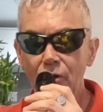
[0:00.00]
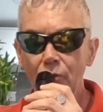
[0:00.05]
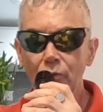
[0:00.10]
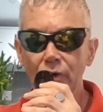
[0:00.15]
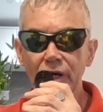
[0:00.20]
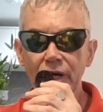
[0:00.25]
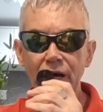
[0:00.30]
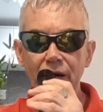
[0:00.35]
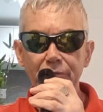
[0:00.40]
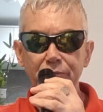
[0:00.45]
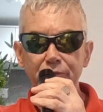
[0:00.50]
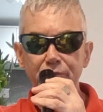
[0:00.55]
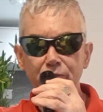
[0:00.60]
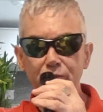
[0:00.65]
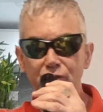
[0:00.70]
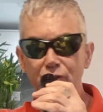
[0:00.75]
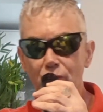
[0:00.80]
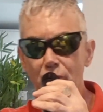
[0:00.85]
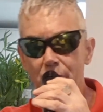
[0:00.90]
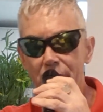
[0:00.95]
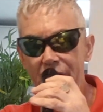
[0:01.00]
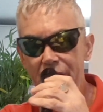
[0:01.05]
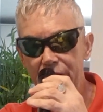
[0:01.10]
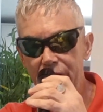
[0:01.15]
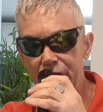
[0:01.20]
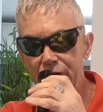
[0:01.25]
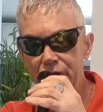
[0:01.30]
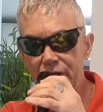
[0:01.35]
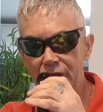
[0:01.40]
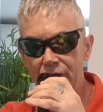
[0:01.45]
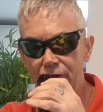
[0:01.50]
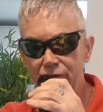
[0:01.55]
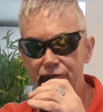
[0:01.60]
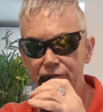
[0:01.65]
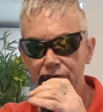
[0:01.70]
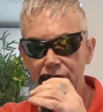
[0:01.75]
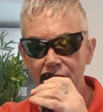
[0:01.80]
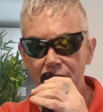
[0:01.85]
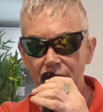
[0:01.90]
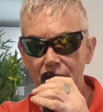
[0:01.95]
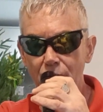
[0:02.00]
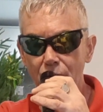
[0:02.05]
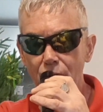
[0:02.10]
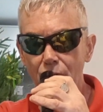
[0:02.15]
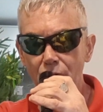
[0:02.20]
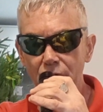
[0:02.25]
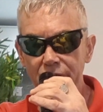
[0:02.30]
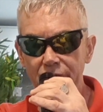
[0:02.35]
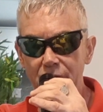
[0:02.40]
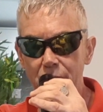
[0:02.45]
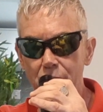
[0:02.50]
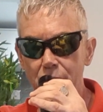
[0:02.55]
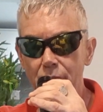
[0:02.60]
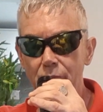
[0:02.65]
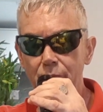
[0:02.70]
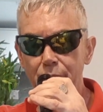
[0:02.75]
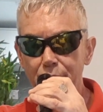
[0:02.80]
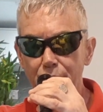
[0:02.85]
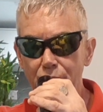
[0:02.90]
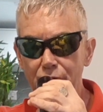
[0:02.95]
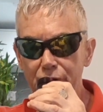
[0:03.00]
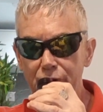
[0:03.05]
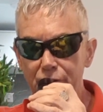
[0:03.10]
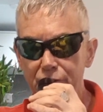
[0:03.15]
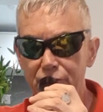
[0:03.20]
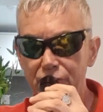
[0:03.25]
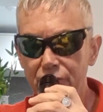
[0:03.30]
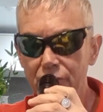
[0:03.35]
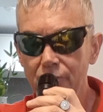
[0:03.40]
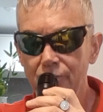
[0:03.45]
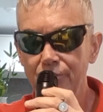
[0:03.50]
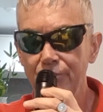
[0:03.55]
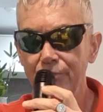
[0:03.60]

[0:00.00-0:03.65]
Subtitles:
Well, I've too many kids, all in breeds.